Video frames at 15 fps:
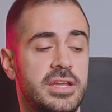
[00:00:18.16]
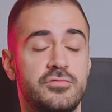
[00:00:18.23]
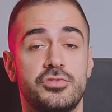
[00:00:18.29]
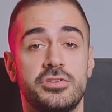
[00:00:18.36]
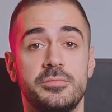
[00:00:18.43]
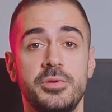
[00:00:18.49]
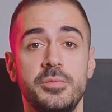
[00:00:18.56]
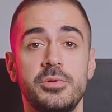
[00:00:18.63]
And for
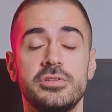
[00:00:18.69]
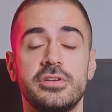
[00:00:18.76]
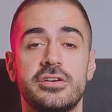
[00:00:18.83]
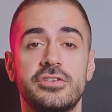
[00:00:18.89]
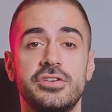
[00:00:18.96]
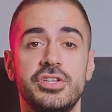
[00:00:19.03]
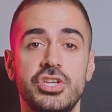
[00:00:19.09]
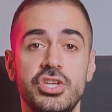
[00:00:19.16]
the people that
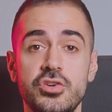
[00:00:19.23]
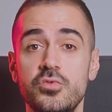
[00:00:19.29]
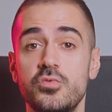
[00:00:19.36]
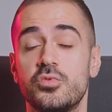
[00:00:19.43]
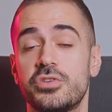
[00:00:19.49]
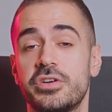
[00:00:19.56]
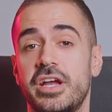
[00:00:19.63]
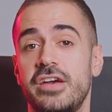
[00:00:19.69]
are new
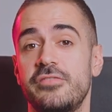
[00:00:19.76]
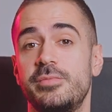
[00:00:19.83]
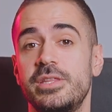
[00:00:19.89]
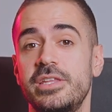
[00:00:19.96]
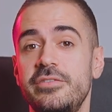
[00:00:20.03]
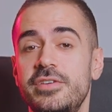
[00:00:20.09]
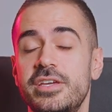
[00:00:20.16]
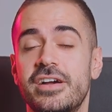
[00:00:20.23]
or have been
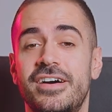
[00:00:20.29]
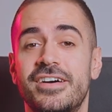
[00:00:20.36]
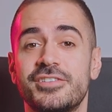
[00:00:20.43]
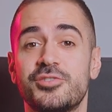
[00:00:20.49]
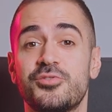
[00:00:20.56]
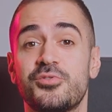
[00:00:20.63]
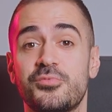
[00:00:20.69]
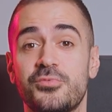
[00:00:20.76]
living
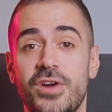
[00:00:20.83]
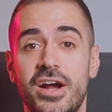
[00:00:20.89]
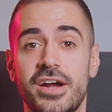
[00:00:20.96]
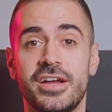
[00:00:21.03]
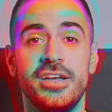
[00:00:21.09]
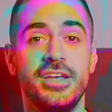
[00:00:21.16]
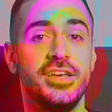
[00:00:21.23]
under a rock,